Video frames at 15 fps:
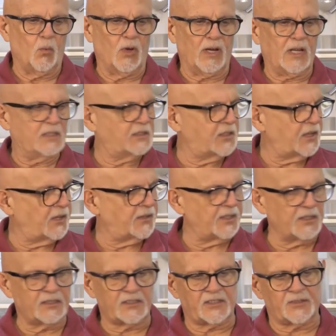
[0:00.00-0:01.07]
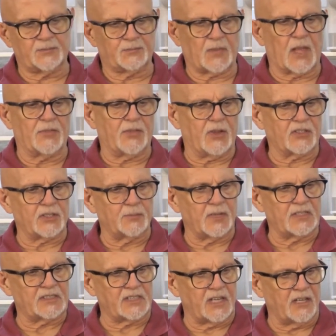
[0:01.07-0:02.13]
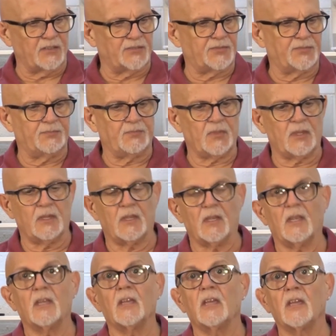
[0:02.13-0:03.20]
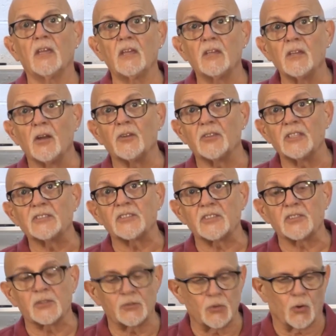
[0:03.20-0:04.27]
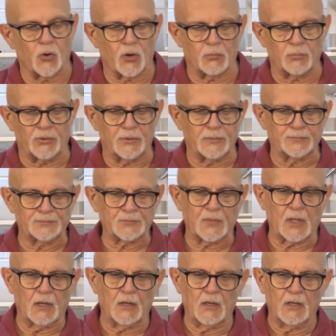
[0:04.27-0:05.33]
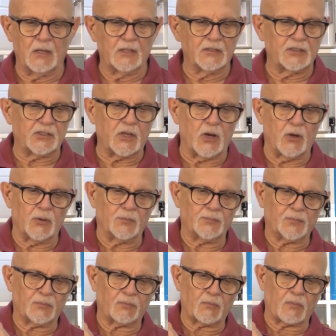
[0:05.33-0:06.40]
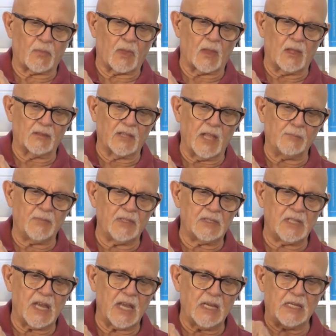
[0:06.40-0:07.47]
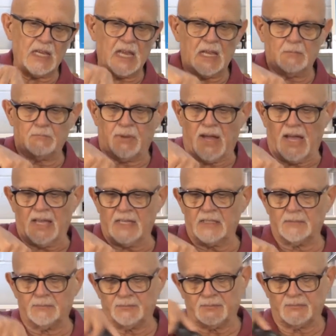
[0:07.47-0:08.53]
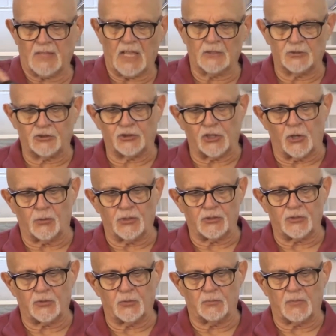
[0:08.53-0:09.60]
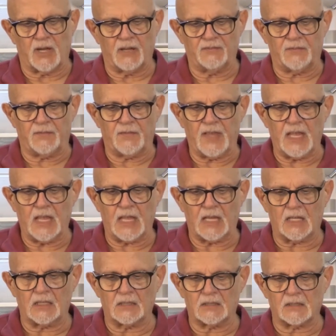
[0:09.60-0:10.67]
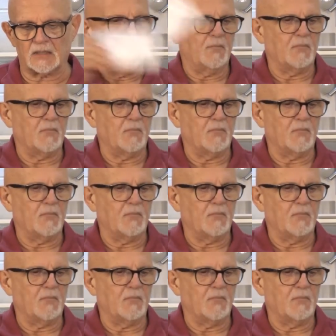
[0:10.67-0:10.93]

When I saw this, I thought to myself, you know, this is adorable. So let me take and buy it and show it to my fans.